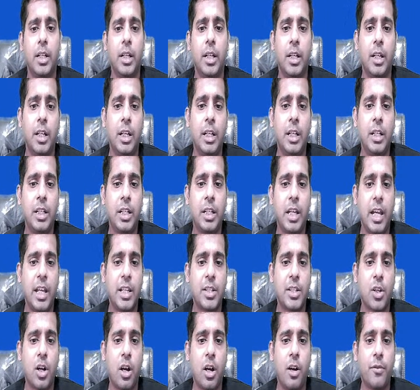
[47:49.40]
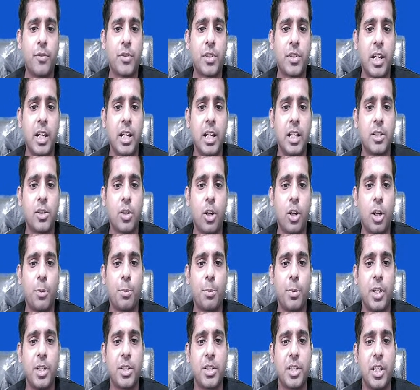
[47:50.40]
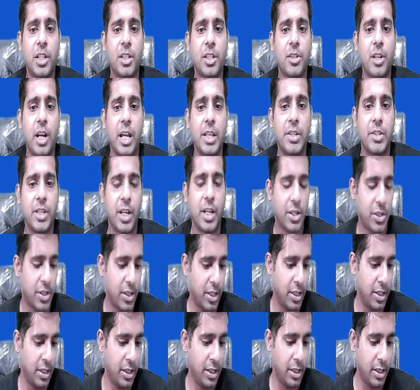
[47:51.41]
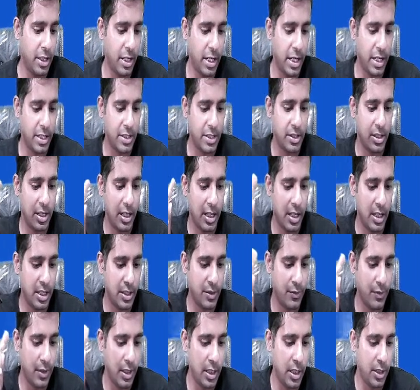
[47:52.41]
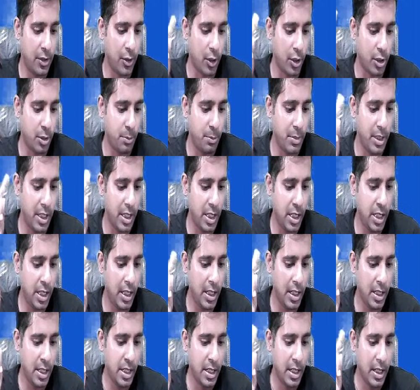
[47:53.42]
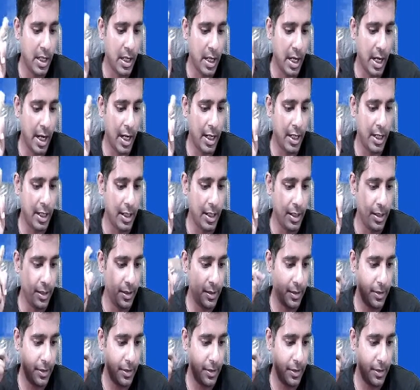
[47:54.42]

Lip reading: In case of sales or purchase transaction, grace days will not be added.